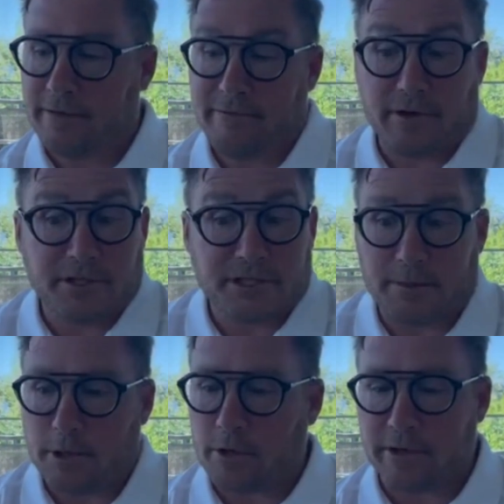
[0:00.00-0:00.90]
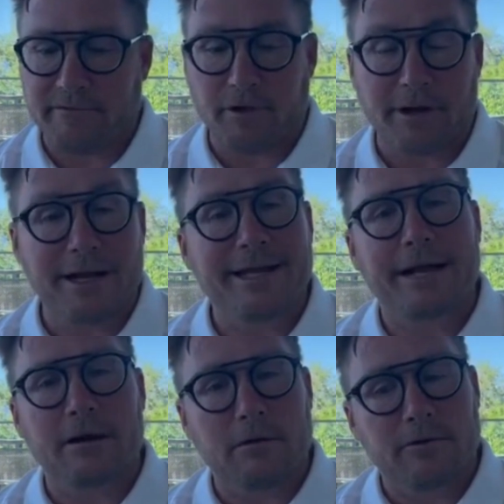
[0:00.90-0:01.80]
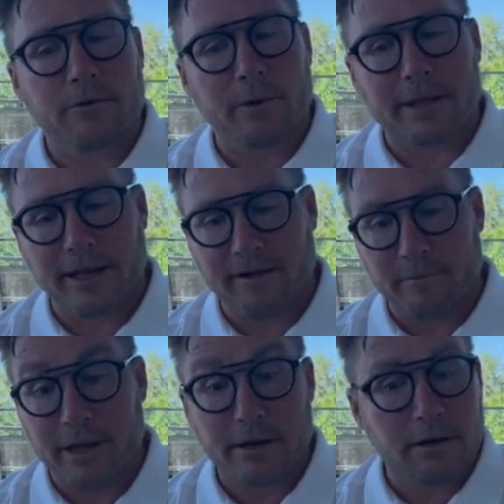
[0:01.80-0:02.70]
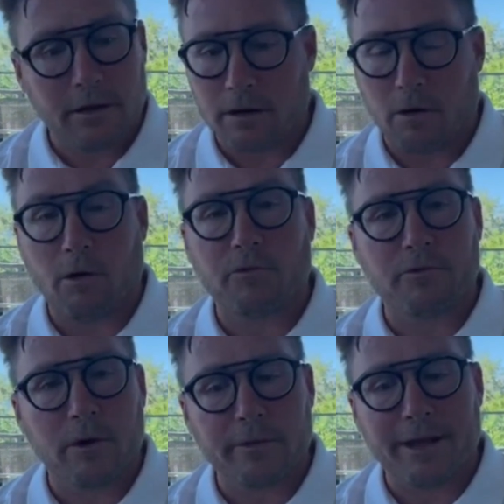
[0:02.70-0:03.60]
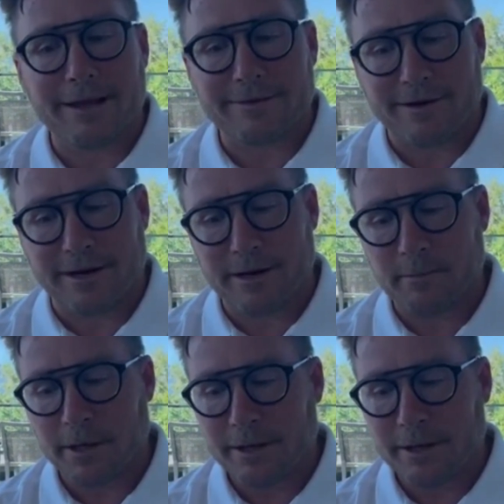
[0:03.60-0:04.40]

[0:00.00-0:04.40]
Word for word: very similar, if not identical, to what they have been uh, all throughout that time.